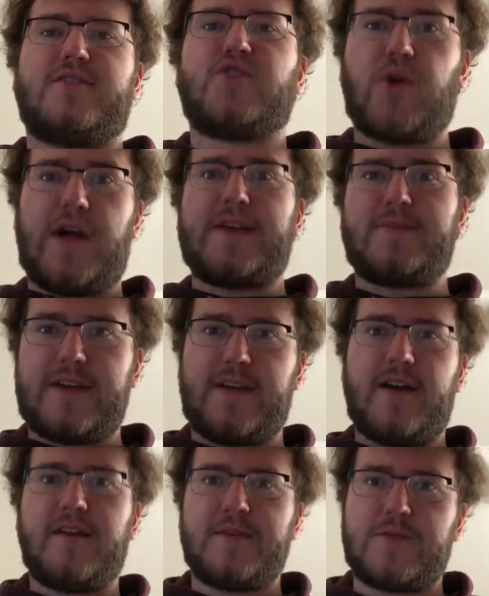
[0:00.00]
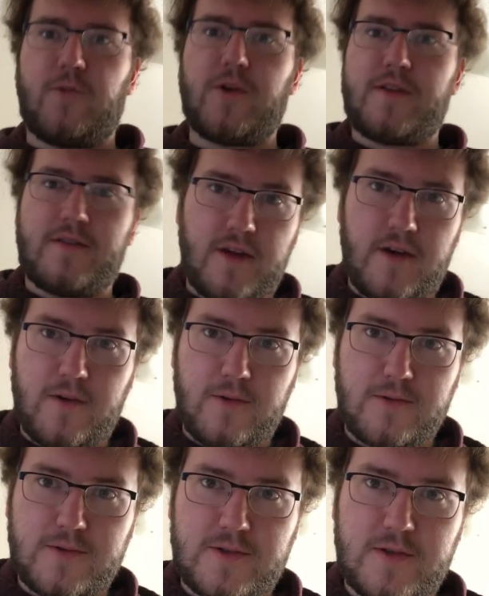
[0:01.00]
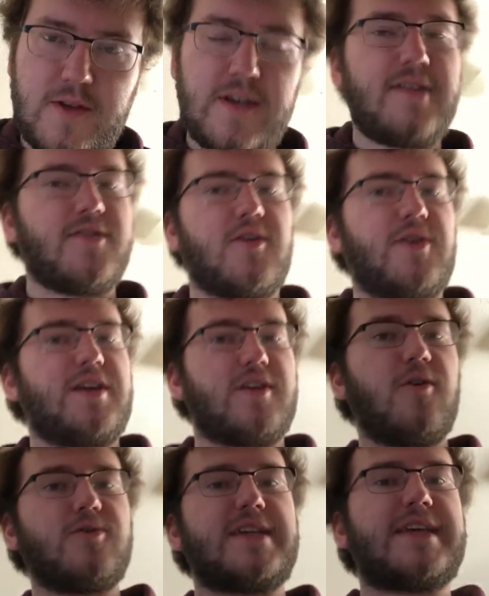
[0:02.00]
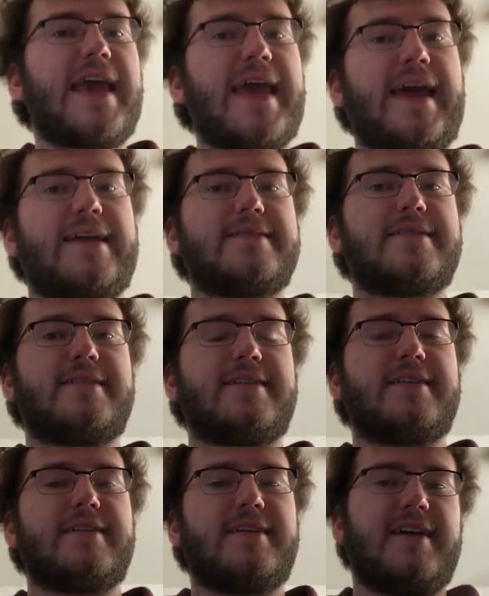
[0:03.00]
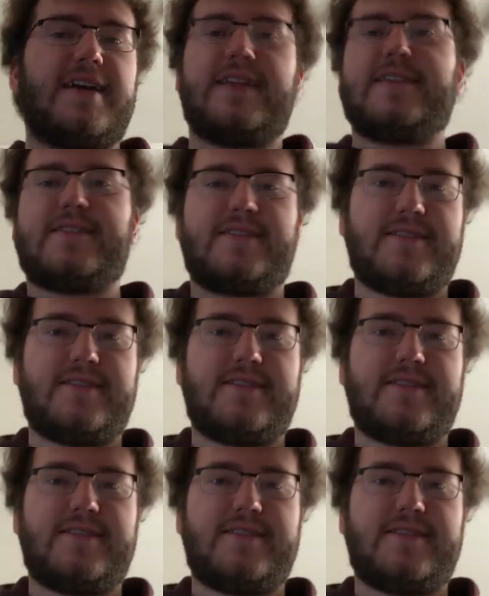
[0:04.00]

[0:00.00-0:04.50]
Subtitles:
trying to become, is one of those, even though he knows he can't. And